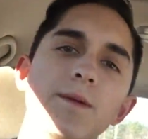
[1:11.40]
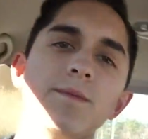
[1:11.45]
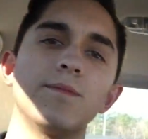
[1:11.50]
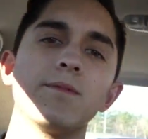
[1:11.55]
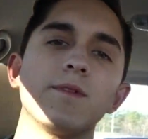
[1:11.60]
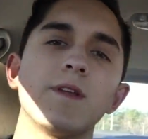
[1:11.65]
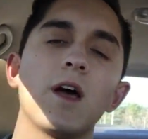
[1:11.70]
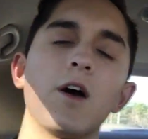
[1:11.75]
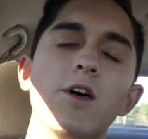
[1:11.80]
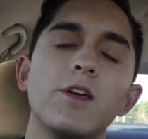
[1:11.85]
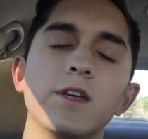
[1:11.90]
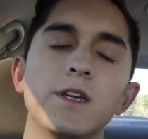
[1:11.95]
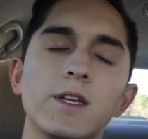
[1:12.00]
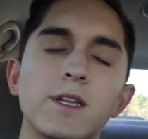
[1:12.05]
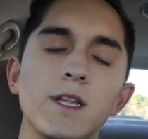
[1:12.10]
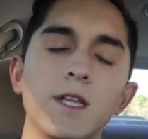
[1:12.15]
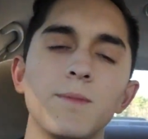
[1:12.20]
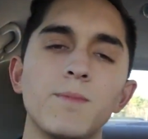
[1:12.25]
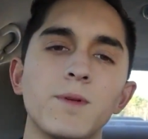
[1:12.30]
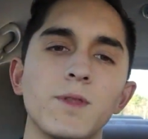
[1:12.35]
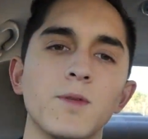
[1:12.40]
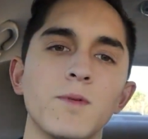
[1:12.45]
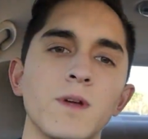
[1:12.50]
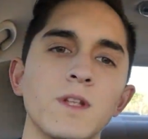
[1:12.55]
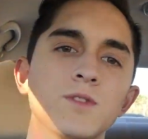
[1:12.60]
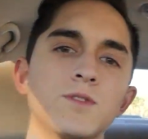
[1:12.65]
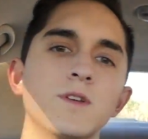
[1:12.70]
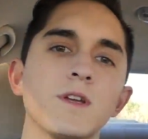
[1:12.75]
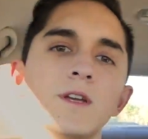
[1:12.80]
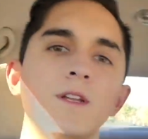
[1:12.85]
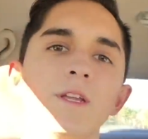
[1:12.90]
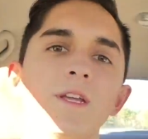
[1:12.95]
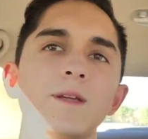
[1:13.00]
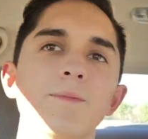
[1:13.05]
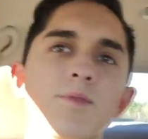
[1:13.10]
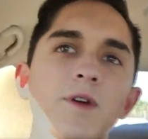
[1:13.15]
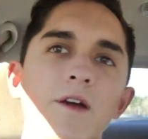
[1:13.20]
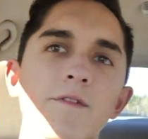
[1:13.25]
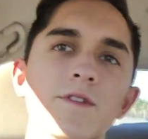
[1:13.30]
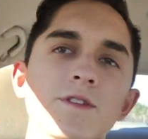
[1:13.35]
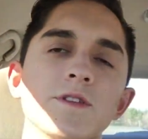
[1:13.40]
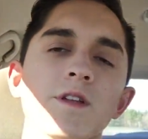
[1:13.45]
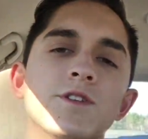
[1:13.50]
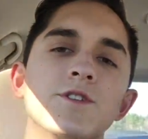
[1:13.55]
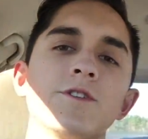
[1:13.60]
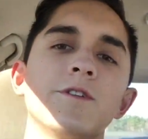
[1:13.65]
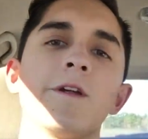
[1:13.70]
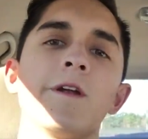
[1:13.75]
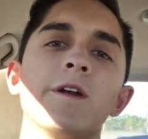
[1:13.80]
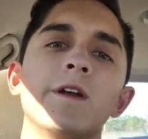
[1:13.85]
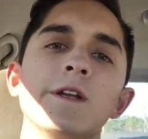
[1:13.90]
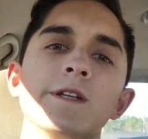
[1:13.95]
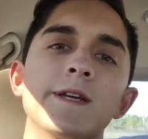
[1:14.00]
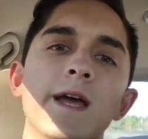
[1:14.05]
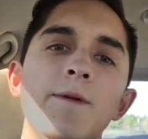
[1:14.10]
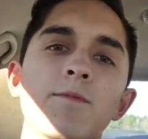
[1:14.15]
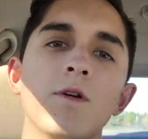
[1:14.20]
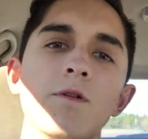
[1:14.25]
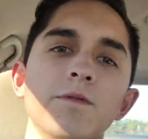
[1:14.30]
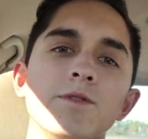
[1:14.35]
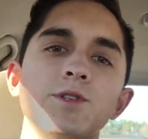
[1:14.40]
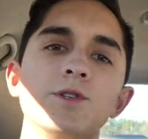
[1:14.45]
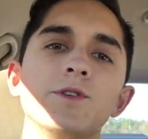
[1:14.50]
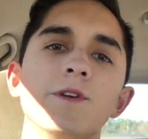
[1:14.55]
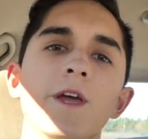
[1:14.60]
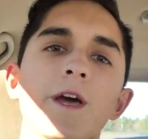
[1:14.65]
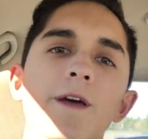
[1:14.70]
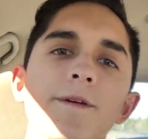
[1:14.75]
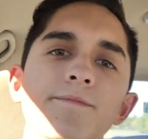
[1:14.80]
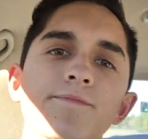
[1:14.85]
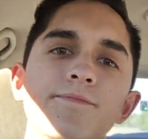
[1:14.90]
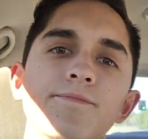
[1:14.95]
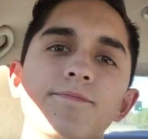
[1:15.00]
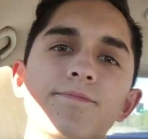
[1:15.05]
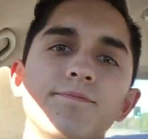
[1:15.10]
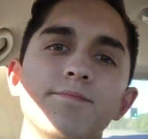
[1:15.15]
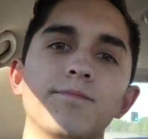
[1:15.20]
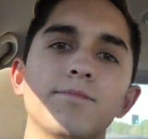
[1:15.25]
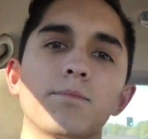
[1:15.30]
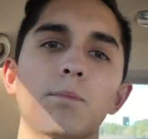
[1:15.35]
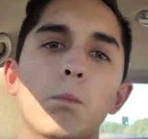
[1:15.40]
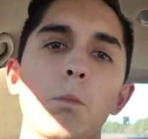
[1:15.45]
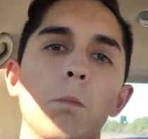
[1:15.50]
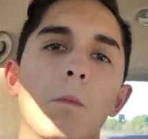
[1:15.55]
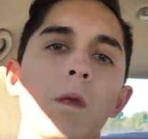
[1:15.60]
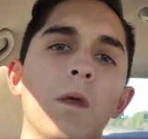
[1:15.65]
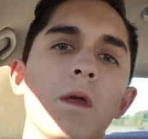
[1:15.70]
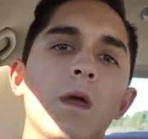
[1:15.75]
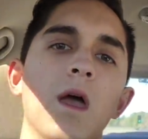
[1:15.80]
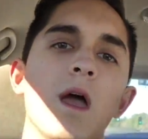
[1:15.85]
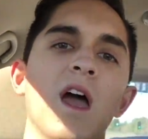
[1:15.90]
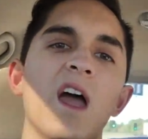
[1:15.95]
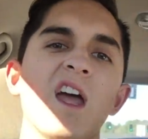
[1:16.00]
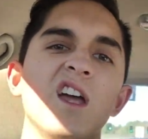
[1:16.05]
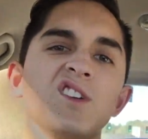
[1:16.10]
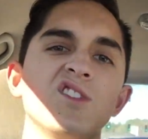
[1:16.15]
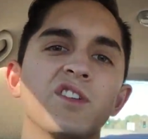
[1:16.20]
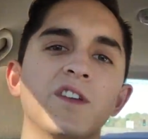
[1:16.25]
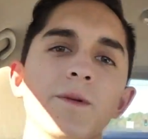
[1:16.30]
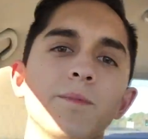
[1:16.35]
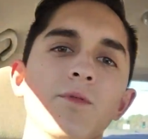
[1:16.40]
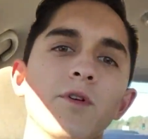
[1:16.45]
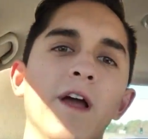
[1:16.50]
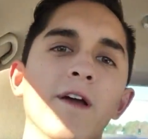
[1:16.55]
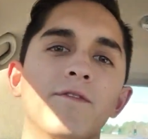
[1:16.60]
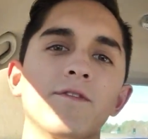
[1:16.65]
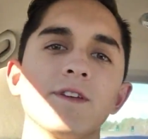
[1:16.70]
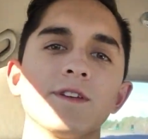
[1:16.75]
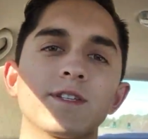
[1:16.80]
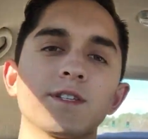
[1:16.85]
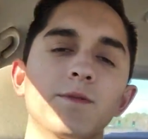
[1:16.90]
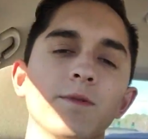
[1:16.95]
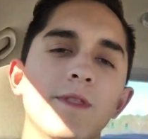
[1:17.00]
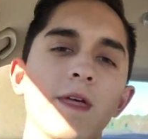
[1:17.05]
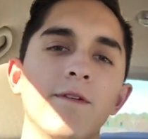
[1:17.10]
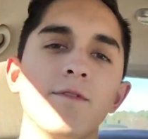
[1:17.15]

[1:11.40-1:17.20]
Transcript: eat, not all you can eat, but the ones you can eat breakfast, lunch, or dinner anytime, what would you get? I usually get breakfast with